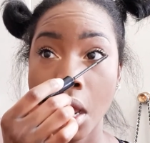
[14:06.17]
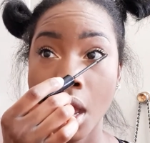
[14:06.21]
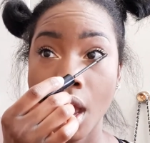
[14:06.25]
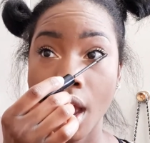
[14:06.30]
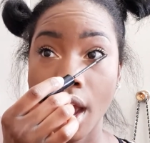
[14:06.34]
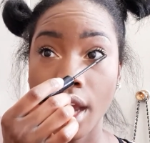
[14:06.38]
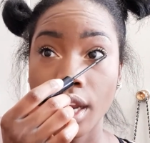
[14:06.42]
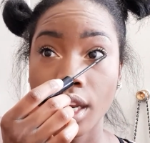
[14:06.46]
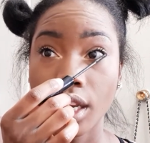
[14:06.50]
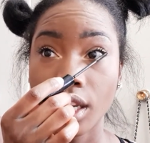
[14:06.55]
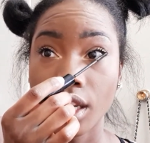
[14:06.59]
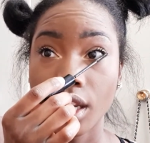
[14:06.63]

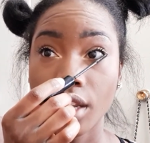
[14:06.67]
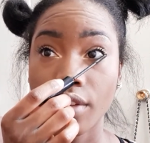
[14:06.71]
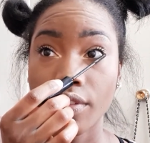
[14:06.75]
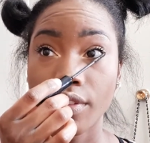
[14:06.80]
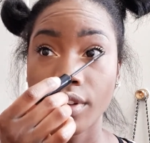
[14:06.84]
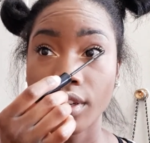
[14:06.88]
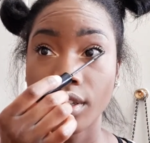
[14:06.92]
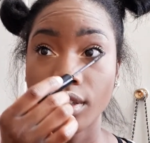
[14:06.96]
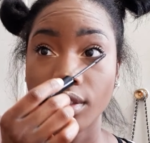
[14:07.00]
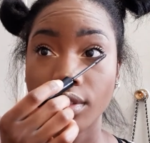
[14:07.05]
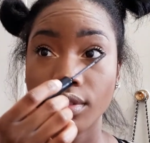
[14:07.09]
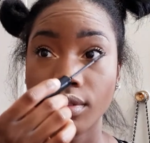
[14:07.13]

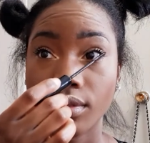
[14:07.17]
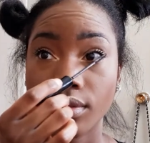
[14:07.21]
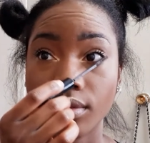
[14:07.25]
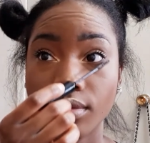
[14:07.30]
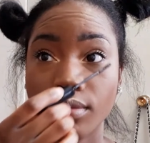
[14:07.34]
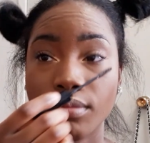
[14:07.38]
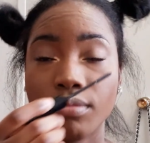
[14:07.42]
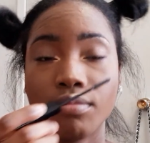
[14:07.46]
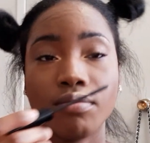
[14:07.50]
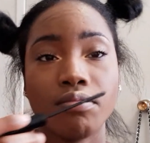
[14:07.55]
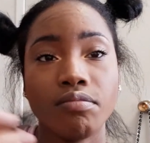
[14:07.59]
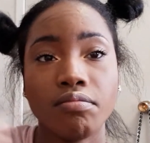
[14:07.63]
And
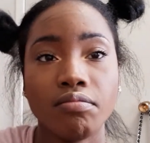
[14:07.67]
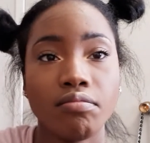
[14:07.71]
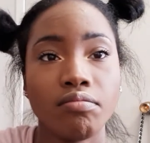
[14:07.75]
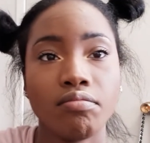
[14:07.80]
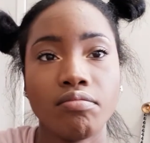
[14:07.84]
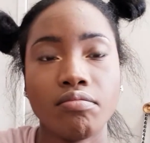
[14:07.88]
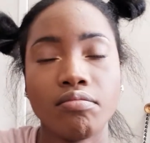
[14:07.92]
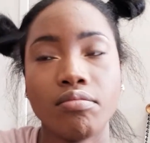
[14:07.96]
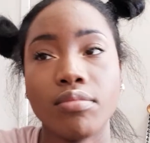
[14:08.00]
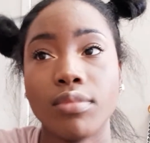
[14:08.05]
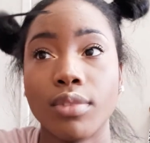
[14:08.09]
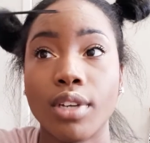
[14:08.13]

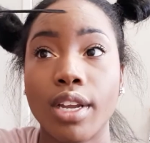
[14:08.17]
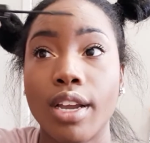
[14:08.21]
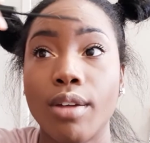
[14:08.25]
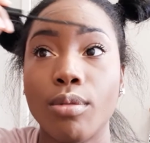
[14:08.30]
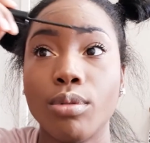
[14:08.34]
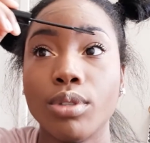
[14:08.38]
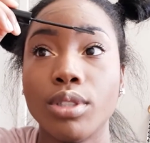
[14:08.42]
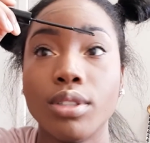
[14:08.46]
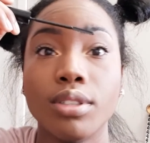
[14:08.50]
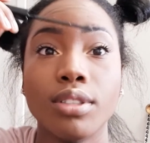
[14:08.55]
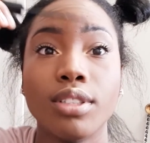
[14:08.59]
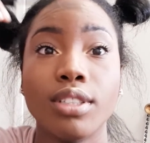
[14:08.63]
I
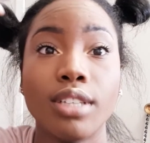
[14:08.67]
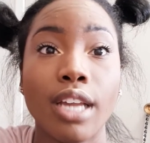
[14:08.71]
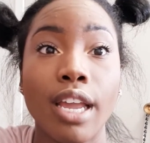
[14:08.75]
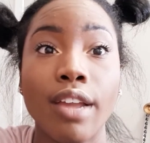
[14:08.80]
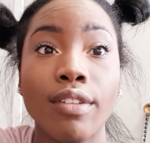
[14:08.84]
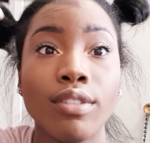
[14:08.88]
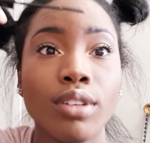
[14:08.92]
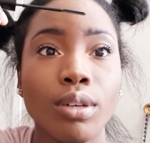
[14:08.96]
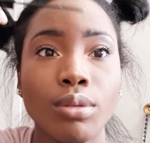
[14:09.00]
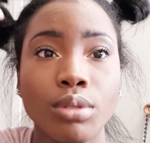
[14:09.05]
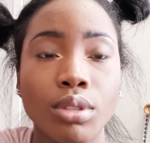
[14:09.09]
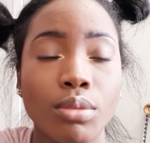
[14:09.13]
wasn't saved,
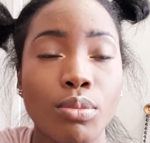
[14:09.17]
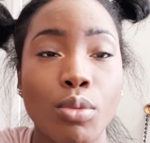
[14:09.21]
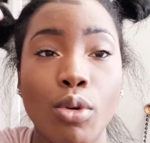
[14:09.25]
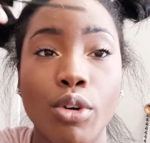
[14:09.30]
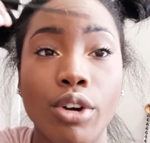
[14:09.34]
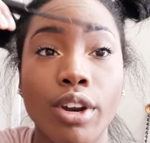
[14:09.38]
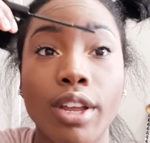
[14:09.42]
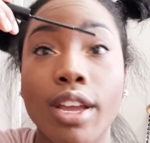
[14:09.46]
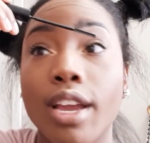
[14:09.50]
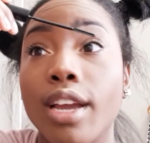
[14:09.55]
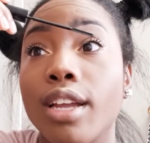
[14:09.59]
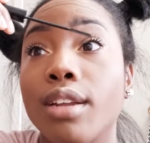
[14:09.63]
I wasn't born
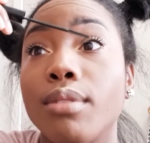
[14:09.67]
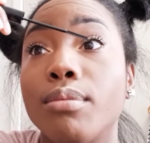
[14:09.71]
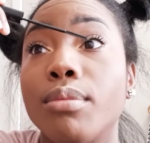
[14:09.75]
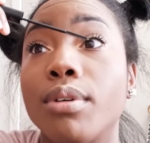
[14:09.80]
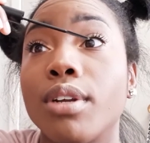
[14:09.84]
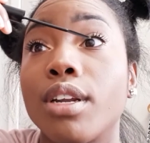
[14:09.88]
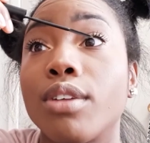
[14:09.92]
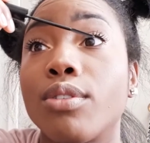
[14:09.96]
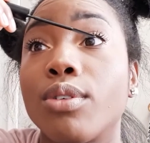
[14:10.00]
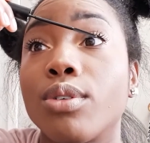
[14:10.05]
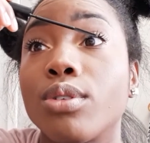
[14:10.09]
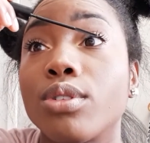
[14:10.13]
again, but I
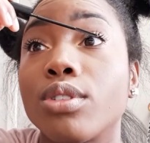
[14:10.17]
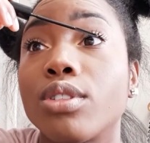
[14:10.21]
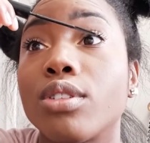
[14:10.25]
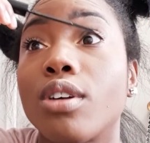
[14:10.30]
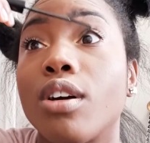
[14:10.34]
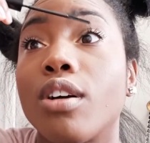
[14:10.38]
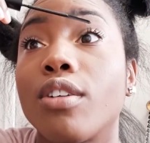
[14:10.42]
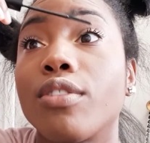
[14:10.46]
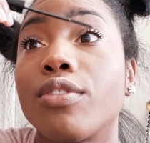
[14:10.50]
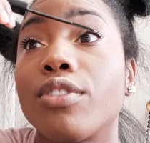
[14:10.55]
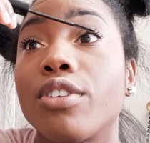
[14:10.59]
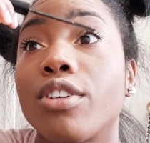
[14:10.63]
wrote a
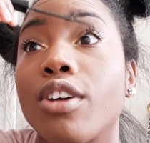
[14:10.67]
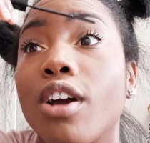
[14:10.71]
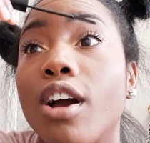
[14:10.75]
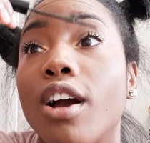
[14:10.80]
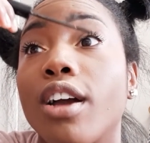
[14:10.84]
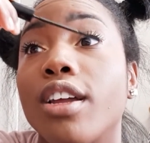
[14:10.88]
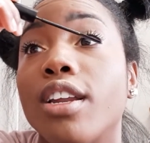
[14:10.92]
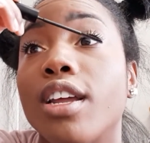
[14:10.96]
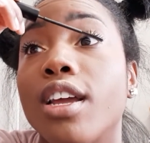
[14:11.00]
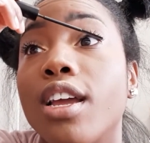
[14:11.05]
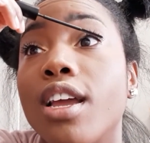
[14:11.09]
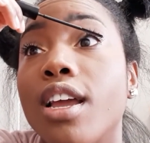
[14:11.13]
song for God.
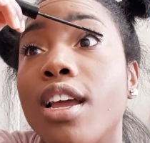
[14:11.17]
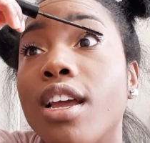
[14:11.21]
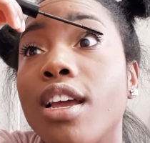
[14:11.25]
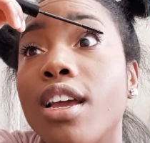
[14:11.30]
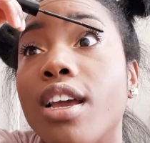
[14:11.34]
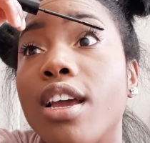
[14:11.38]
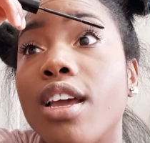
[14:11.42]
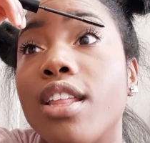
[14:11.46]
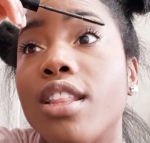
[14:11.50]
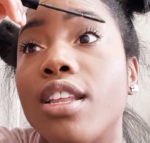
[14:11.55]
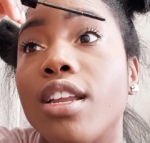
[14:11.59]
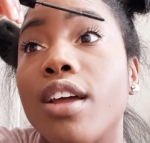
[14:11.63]

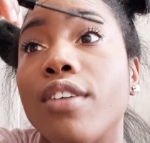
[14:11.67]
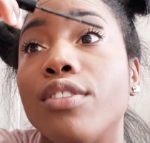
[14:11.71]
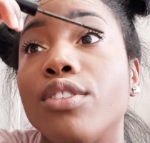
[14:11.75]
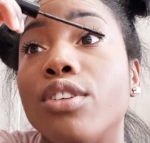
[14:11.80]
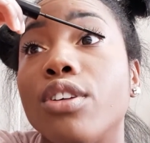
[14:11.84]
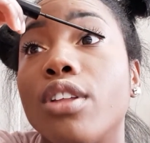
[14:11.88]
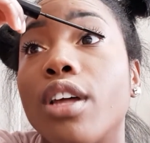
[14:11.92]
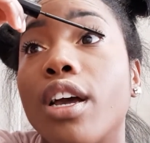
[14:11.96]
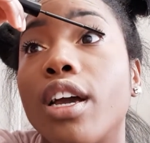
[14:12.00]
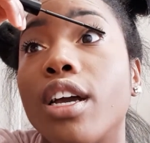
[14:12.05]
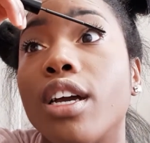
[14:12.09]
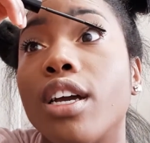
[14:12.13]
And then after
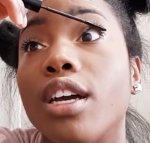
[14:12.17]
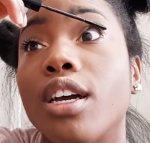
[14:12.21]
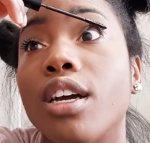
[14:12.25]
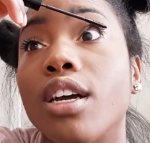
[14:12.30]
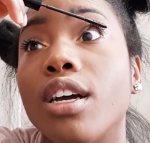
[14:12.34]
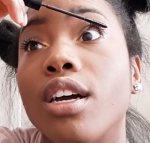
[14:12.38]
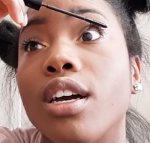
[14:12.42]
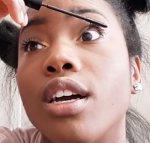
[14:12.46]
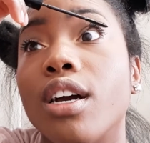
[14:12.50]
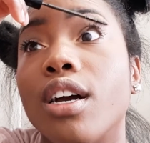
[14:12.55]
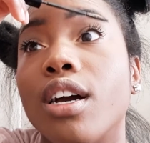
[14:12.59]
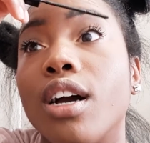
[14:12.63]
that,
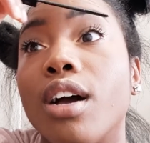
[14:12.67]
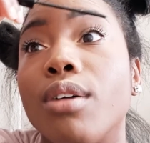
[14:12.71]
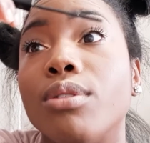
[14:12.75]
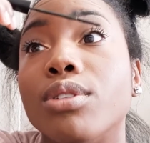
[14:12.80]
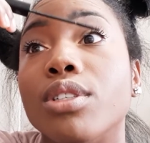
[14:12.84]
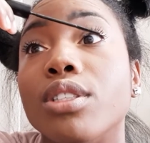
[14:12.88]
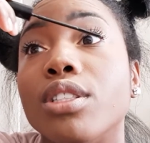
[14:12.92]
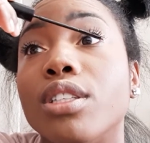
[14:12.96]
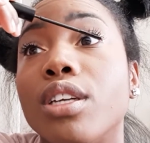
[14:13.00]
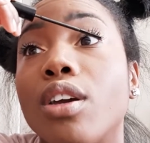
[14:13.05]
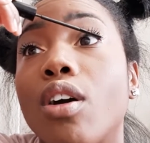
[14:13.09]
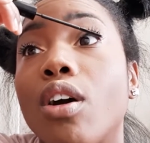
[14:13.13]
I was
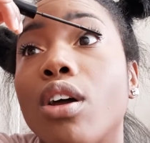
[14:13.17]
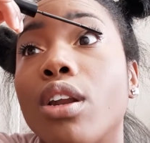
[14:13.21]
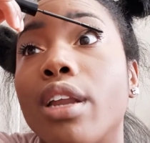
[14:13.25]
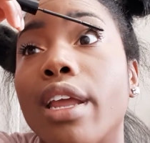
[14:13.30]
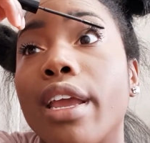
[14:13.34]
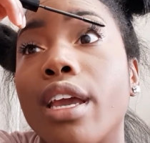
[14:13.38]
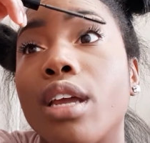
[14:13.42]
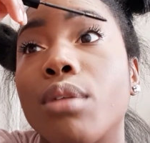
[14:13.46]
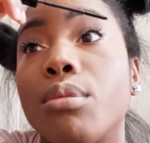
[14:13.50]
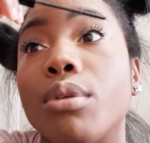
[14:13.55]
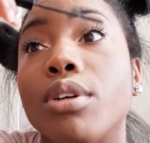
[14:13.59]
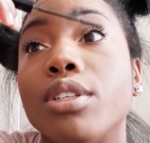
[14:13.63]
into
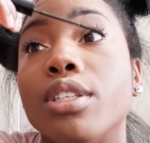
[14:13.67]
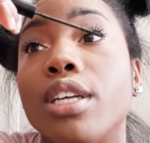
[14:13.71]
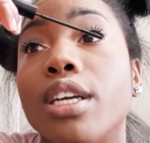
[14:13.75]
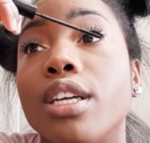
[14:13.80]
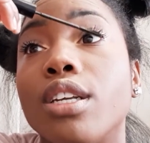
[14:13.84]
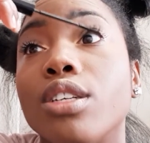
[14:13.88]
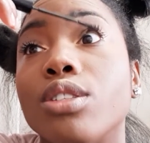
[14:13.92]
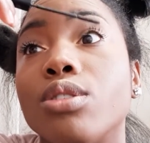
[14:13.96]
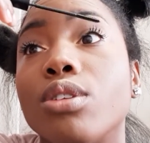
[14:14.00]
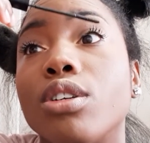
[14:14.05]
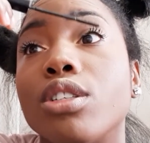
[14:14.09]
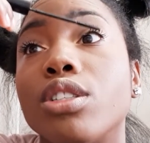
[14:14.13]
Hannah Montana,
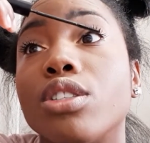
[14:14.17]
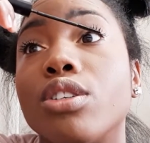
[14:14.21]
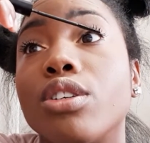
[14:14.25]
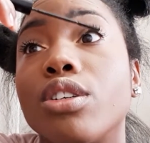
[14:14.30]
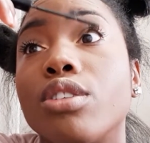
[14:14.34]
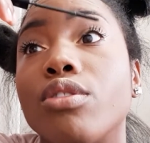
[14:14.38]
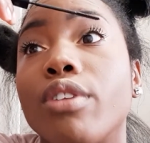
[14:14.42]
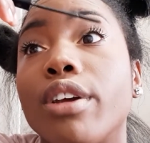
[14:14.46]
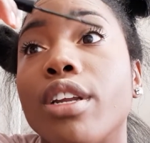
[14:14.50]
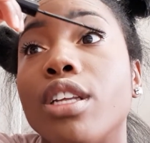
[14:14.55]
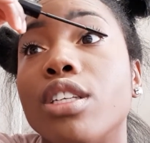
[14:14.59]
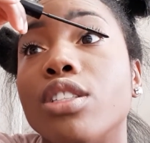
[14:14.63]
so I started
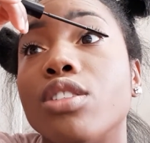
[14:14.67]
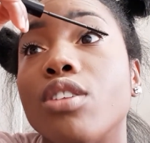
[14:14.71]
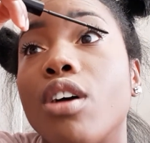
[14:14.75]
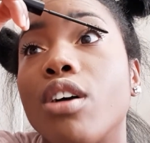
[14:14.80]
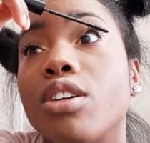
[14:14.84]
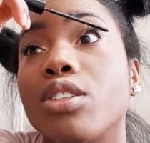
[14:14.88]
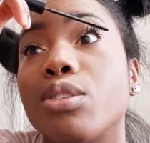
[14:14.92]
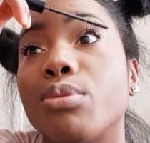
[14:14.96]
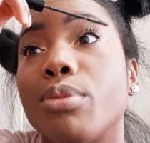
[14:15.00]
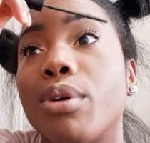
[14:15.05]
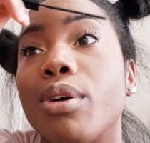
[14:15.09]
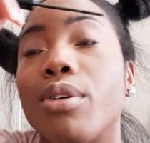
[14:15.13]
writing
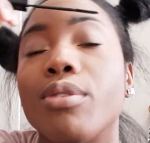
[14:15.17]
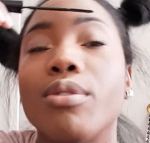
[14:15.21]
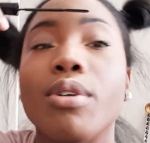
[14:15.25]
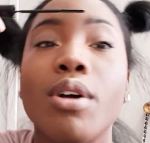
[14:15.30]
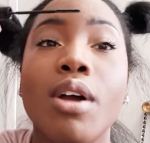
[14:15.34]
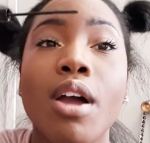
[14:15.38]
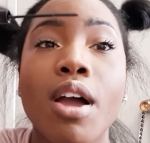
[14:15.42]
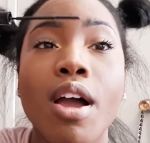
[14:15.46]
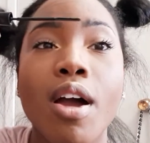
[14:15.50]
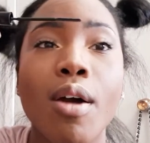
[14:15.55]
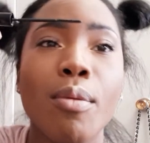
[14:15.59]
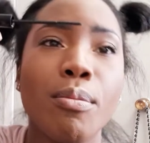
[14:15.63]
songs about
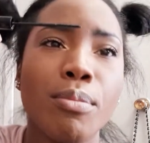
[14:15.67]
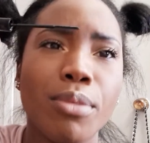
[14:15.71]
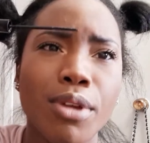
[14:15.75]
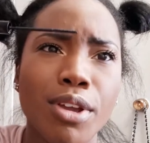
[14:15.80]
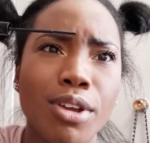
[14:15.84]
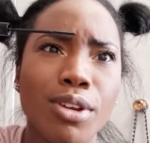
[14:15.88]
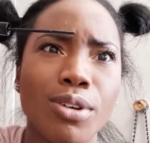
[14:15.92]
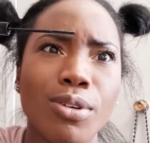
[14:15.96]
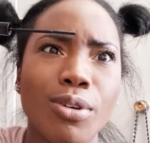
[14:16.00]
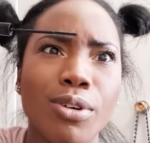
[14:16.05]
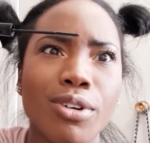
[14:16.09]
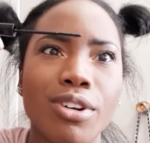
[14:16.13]
being
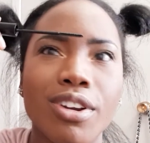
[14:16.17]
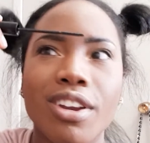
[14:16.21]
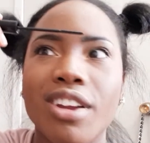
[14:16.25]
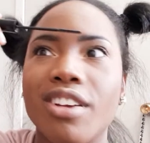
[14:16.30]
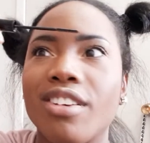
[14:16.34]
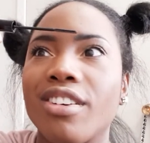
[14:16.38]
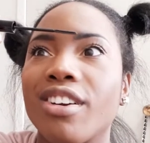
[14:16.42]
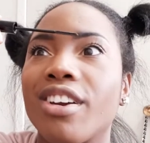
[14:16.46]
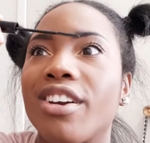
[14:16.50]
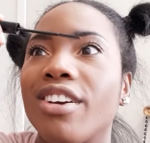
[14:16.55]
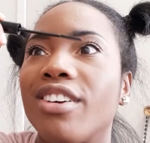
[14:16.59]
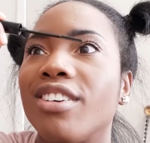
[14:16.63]
an ordinary
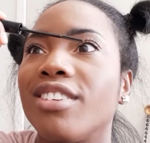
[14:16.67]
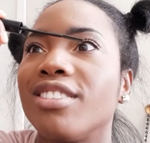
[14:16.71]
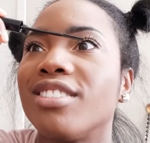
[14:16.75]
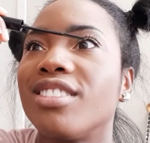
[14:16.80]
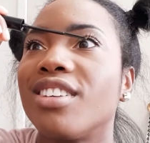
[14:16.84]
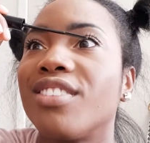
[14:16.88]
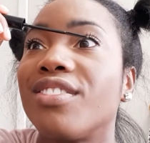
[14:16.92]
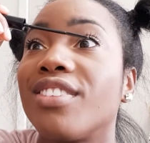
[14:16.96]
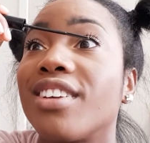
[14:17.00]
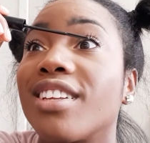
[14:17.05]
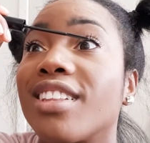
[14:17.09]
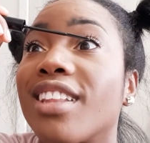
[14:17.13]
girl and
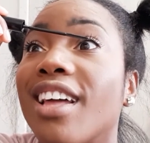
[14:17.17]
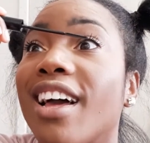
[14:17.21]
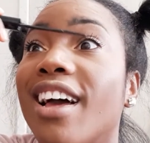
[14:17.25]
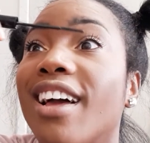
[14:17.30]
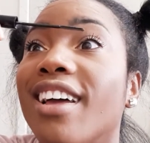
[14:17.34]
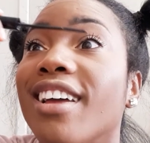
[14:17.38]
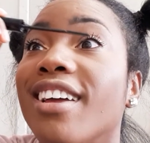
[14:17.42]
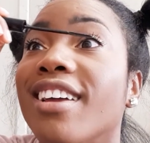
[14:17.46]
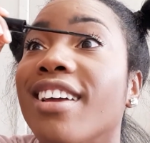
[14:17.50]
stuff like that.